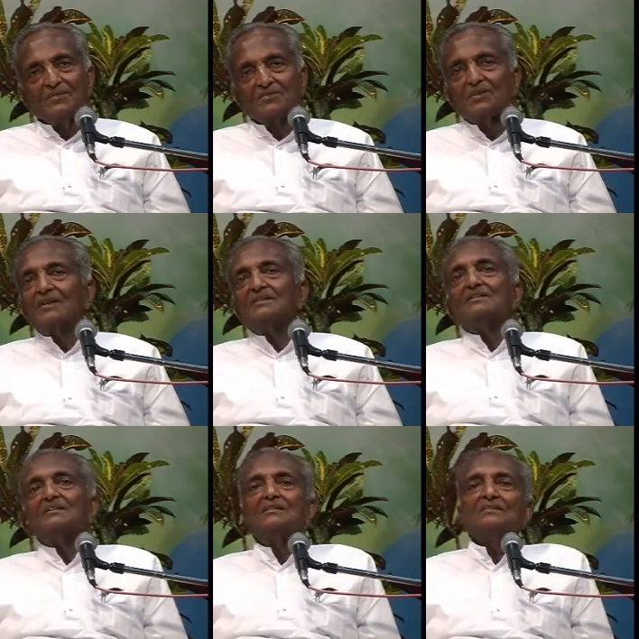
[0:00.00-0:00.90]
So I had
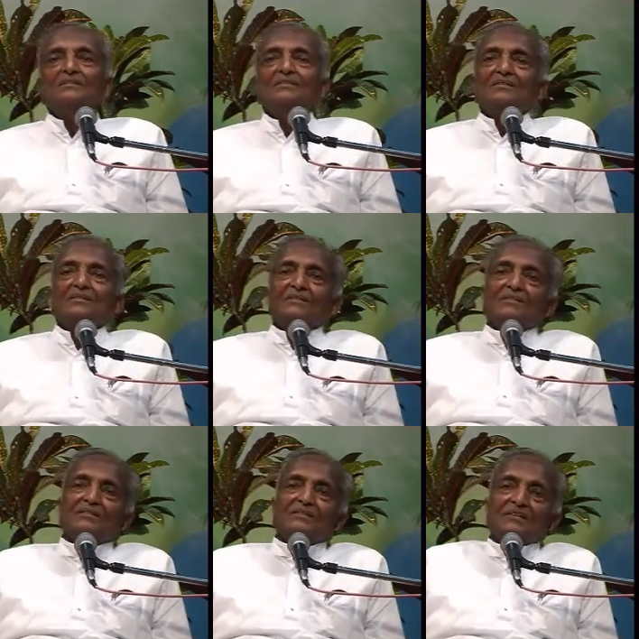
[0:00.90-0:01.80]
seen
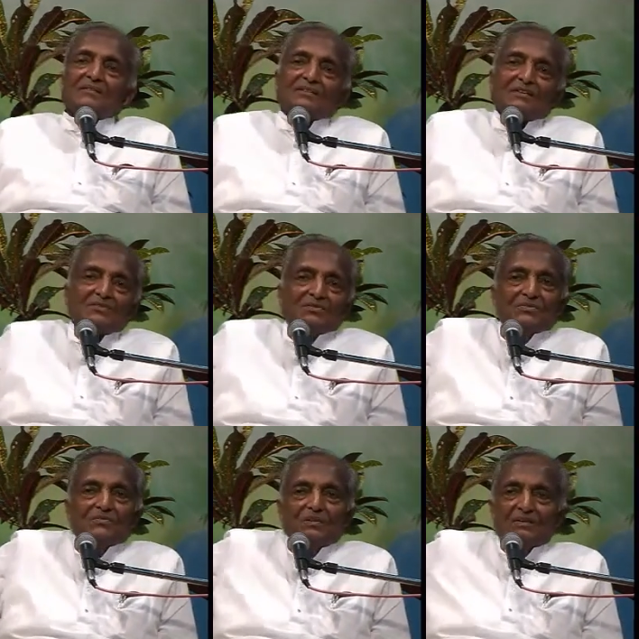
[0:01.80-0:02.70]
that statue.